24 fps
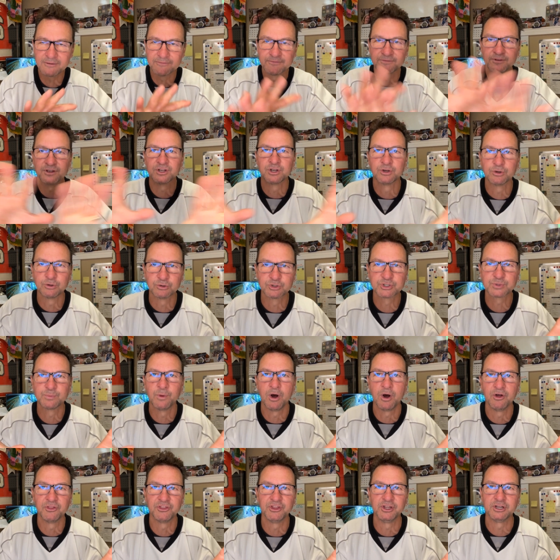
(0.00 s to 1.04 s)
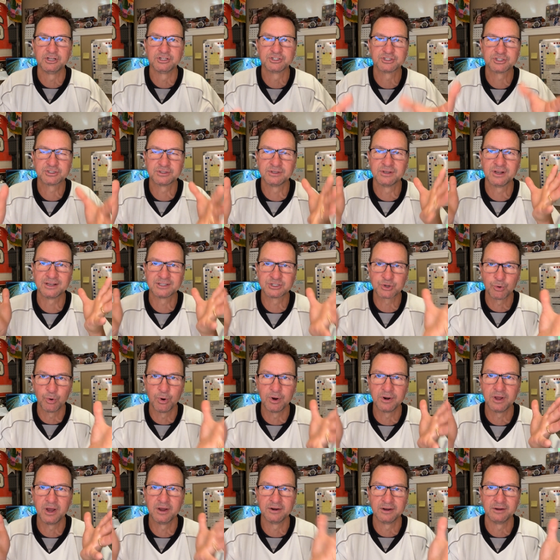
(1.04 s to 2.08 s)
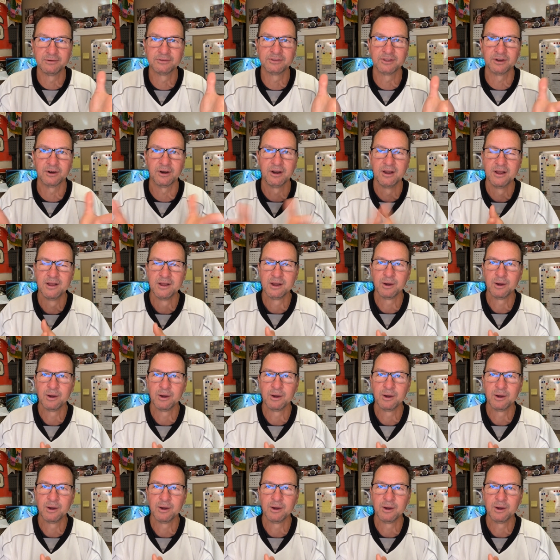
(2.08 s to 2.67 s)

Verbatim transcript: of little small things that's going on out there.